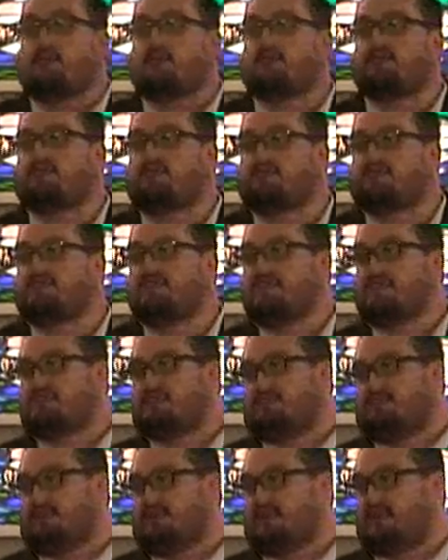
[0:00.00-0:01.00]
because your
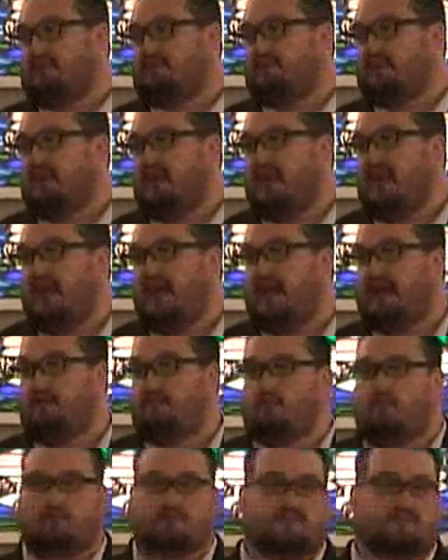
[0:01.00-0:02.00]
sins are forgiven
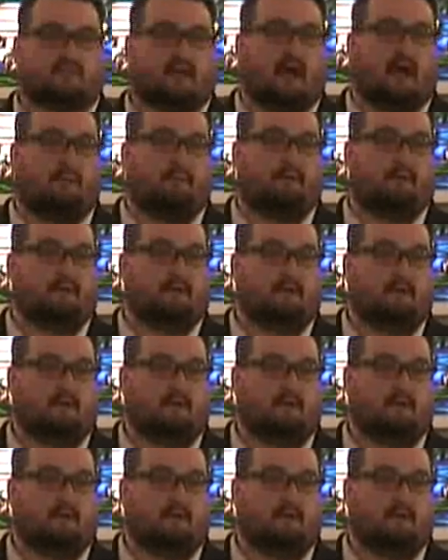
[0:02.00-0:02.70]
and it won't stop.